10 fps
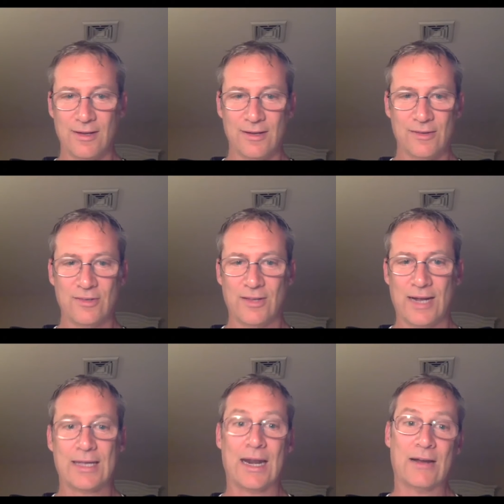so that I
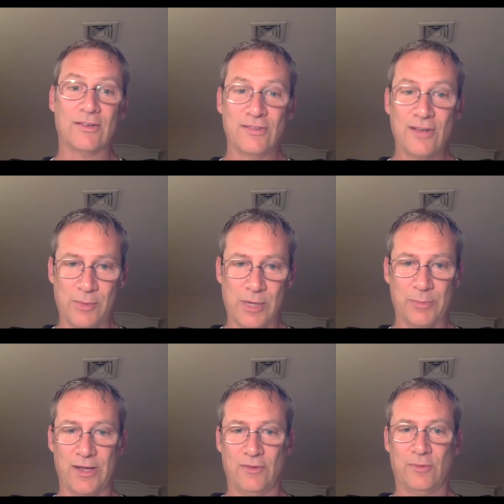can actually sell my
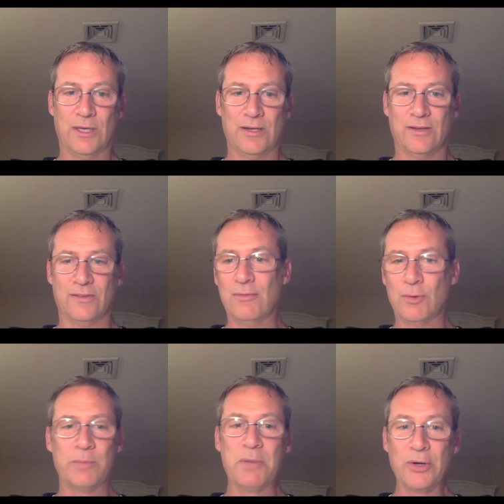place. Because
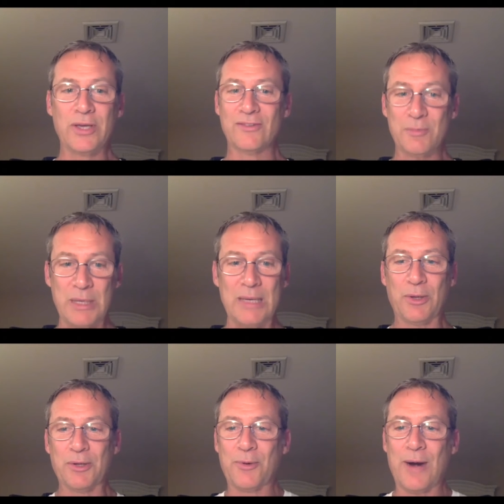even with millions of
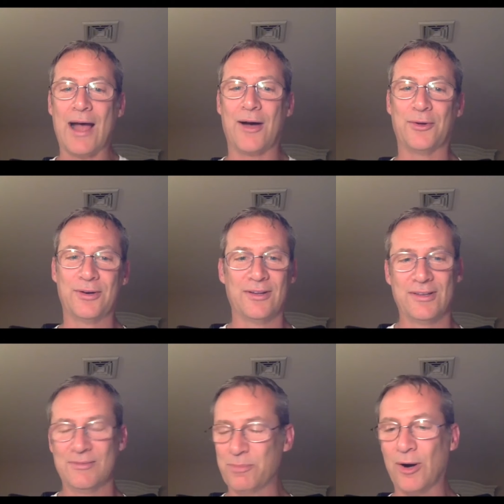people around,
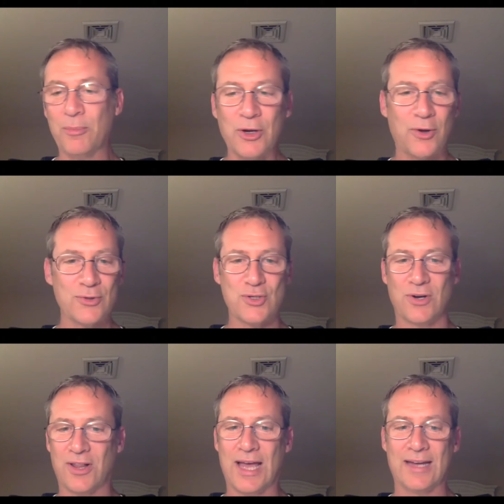permaculture and
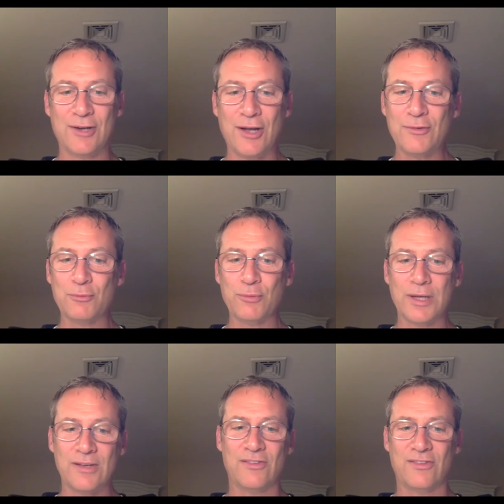all that doesn't
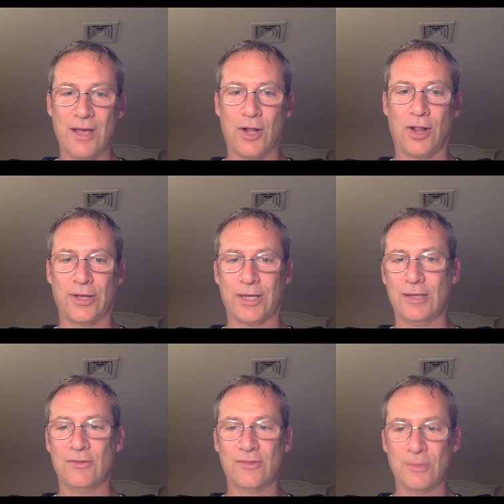really sell
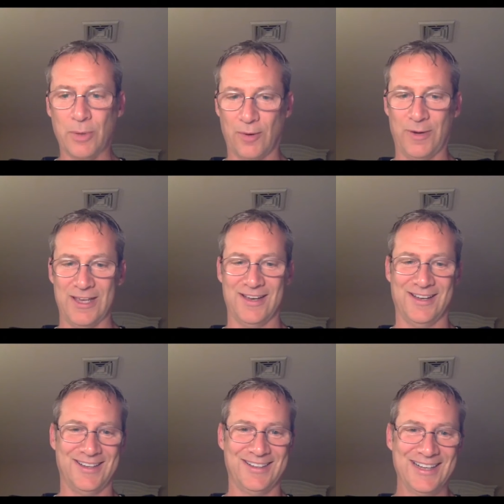in suburbia.
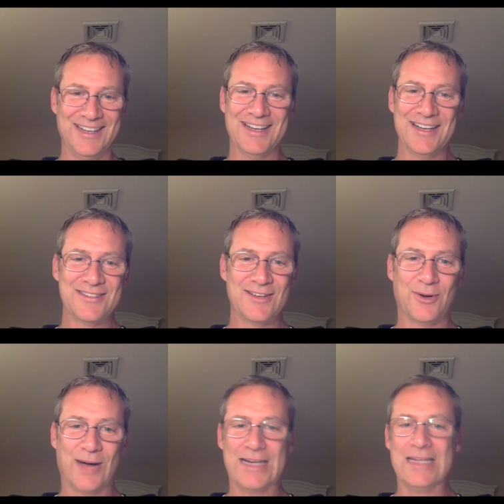
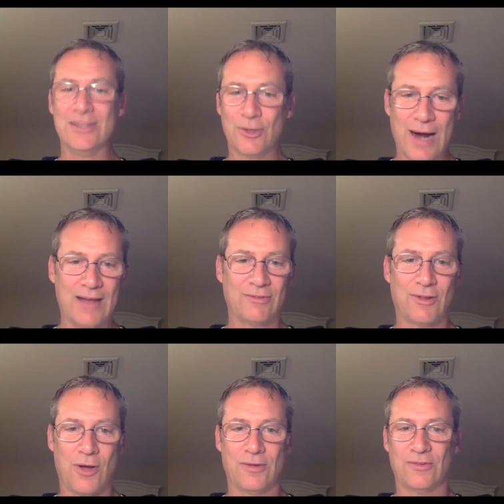So I need the grass
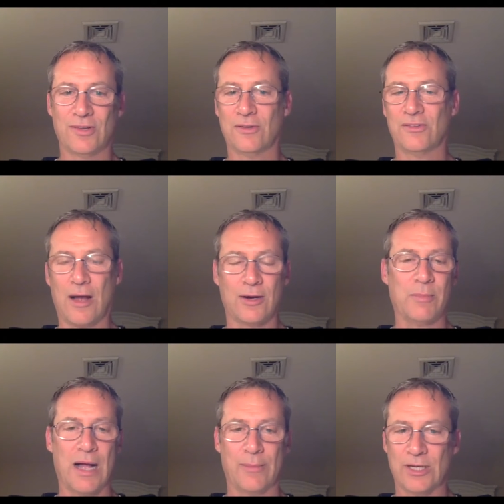lawn so the soccer
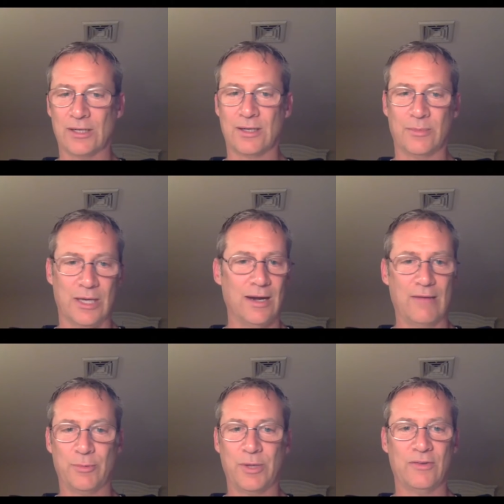mom can come in and have
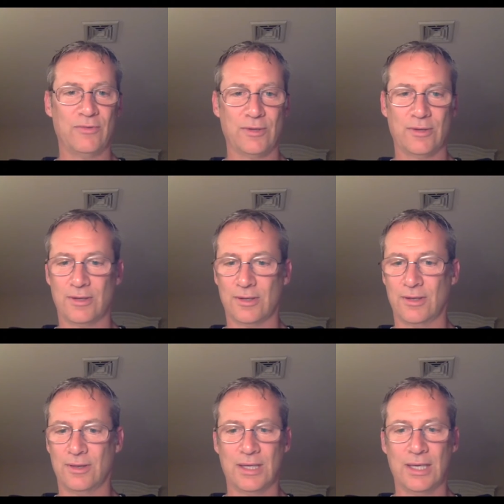a place for
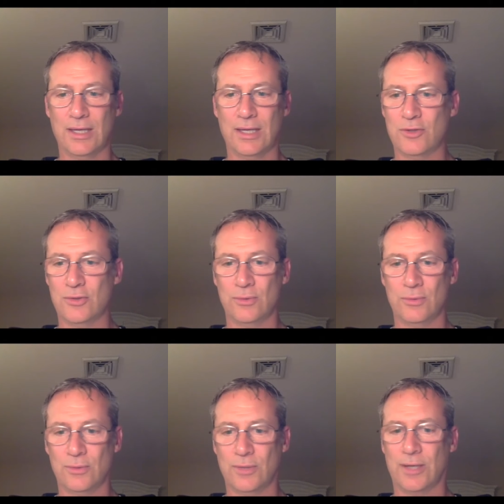the kid to